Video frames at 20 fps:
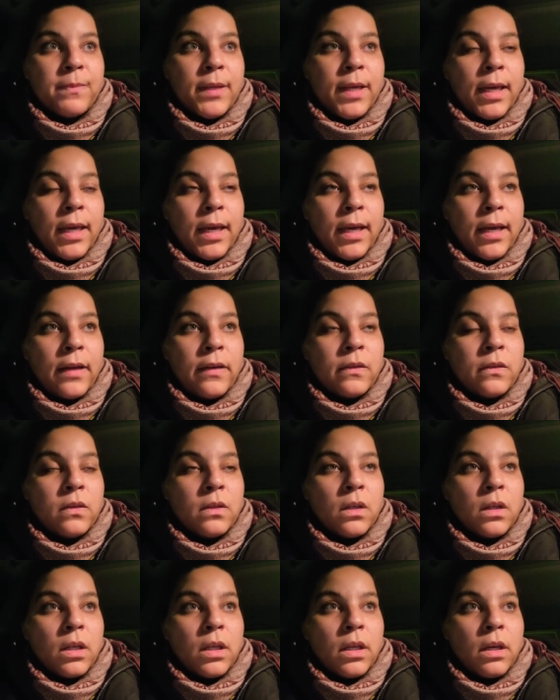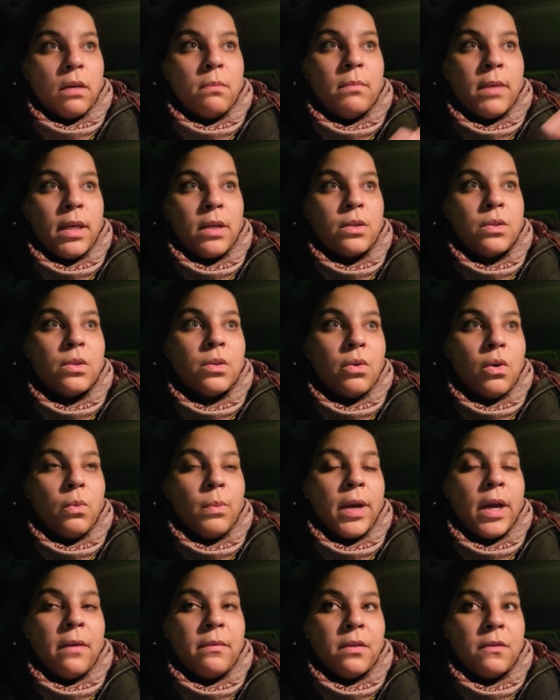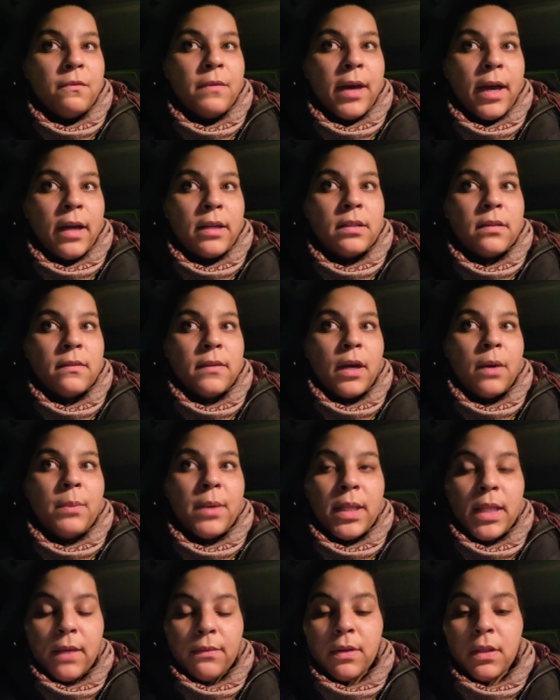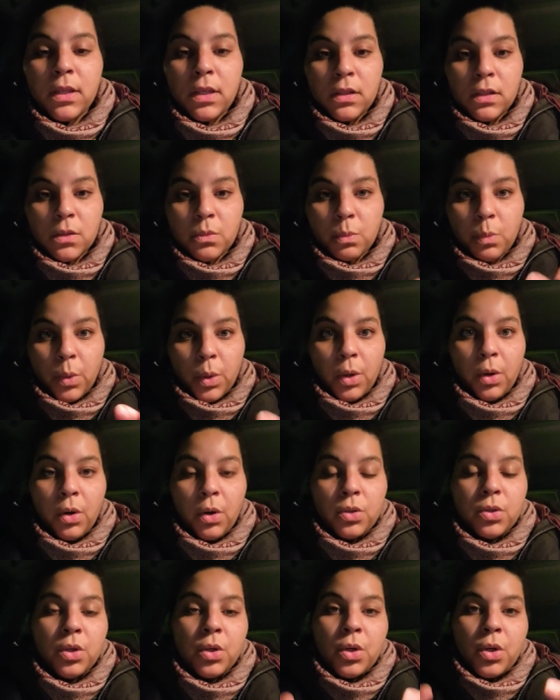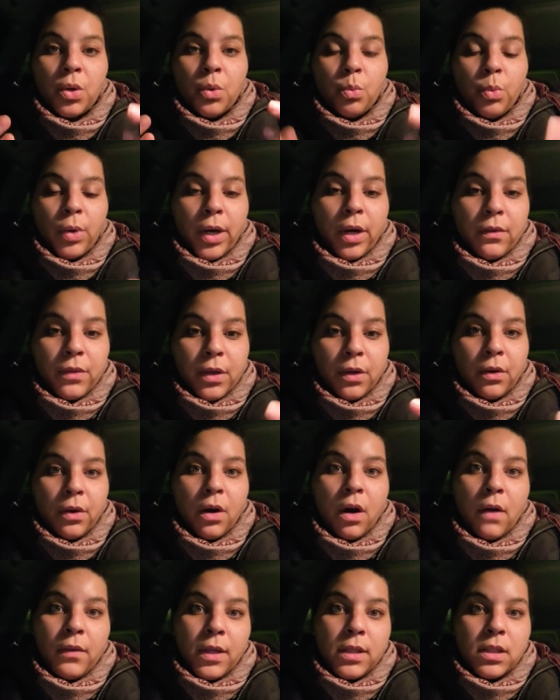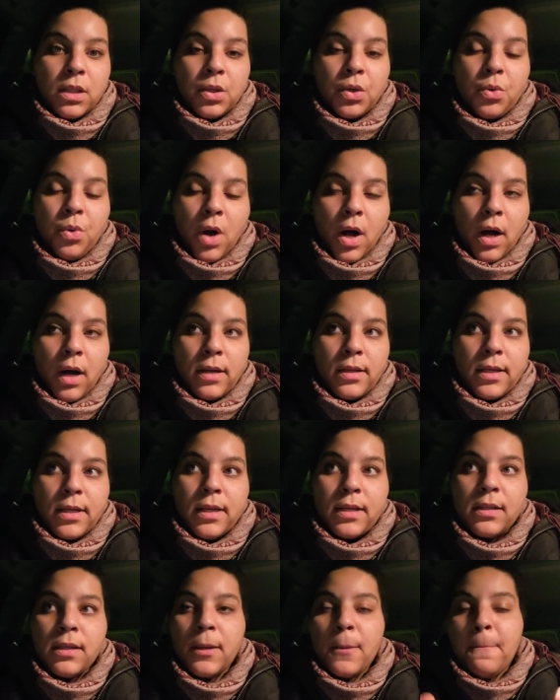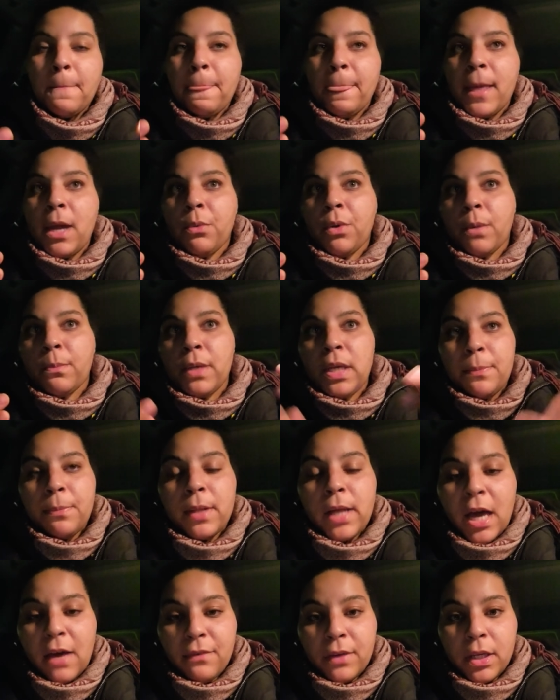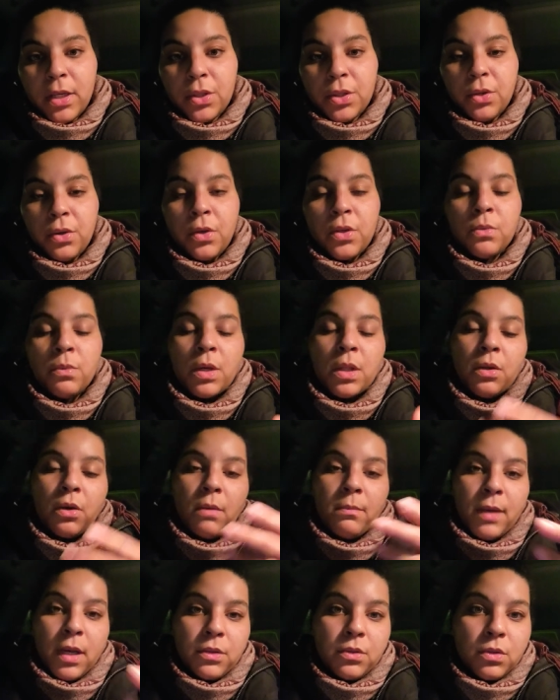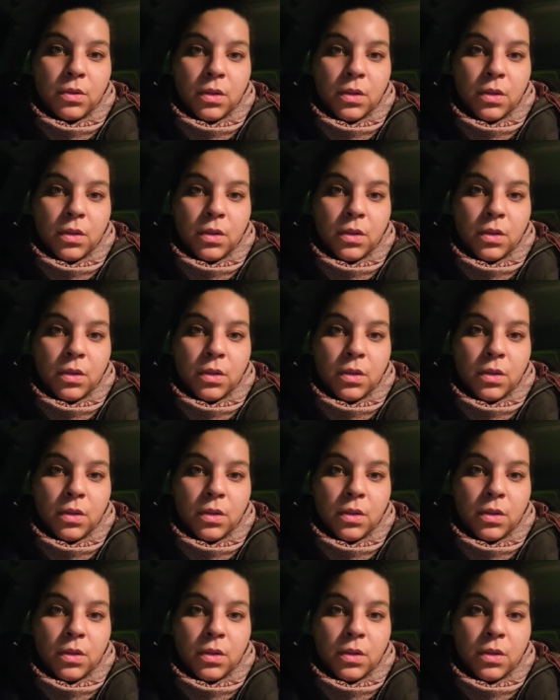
And it makes you aware of the fact that we live in this world where there are all these inequalities and where people have issues and where there are mental